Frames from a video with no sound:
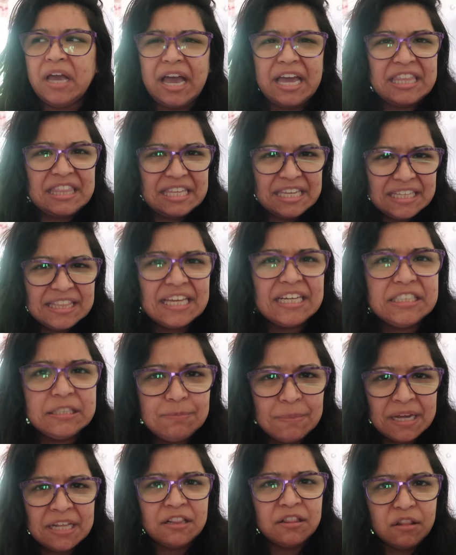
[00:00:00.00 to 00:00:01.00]
I think that's
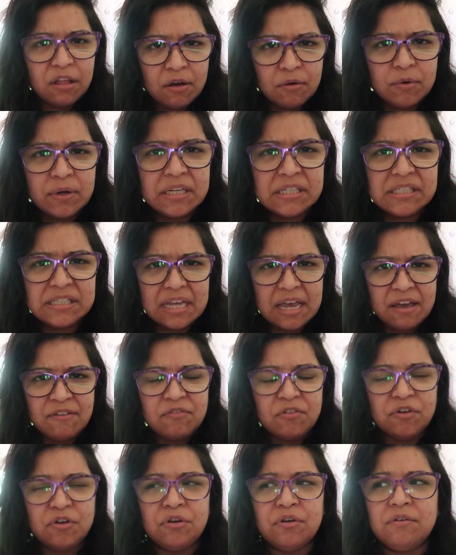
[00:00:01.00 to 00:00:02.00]
my lowest
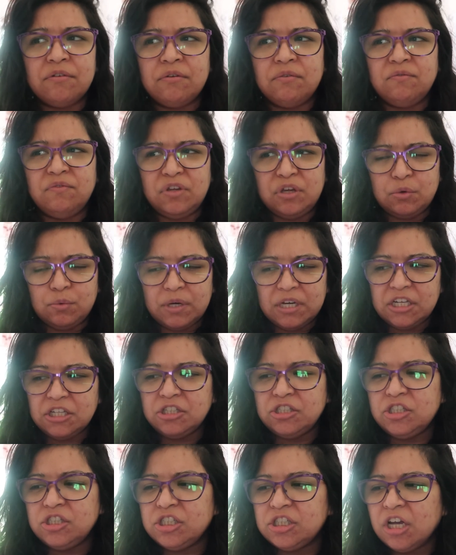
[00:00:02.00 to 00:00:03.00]
ever
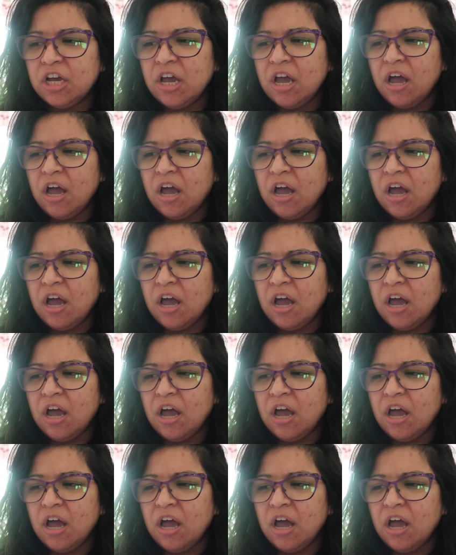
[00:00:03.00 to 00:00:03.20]
viewage